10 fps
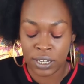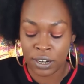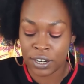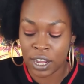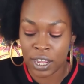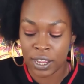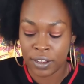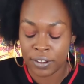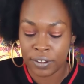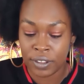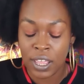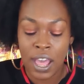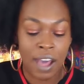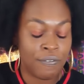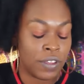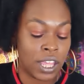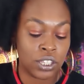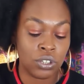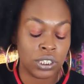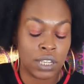They're not. I feel
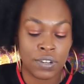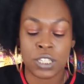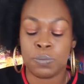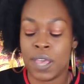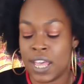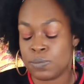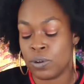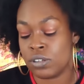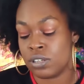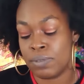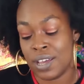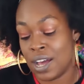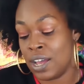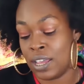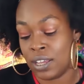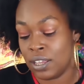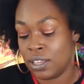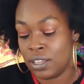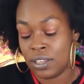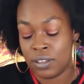like you're leaving this past person behind.
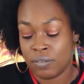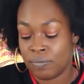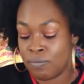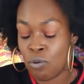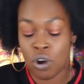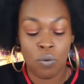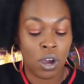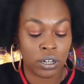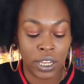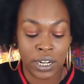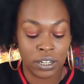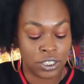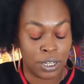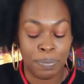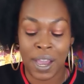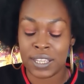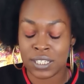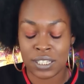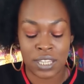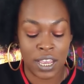More water energy.
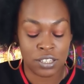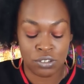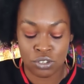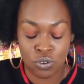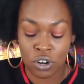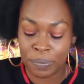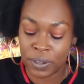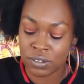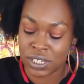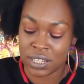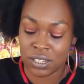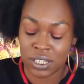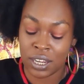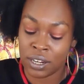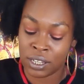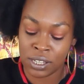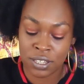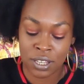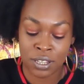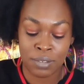Pisces, Cancer, Scorpio,
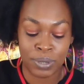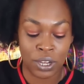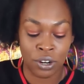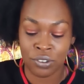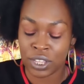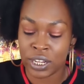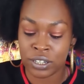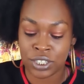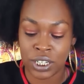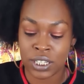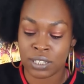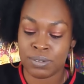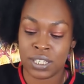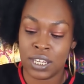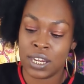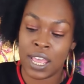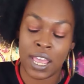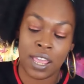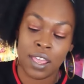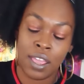Sagittarius. Could be earth energy because I'm seeing
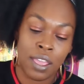that.